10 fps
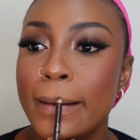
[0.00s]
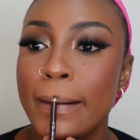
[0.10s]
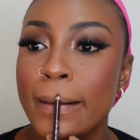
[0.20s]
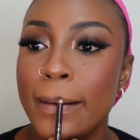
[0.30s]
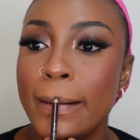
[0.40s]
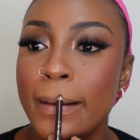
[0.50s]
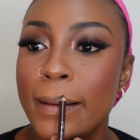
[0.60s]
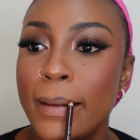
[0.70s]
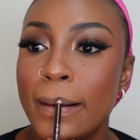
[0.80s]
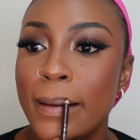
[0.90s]
on
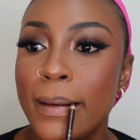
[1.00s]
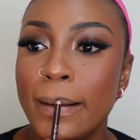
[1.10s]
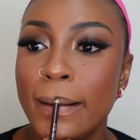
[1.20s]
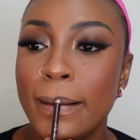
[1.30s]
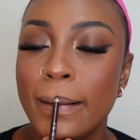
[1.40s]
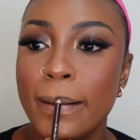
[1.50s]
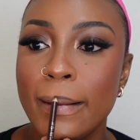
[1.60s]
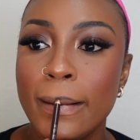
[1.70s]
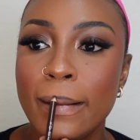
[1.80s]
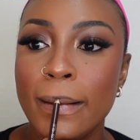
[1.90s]
top of your
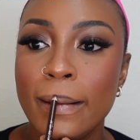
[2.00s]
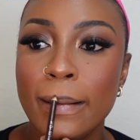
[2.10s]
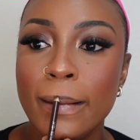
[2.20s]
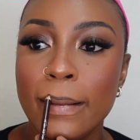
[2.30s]
Cupid's bow,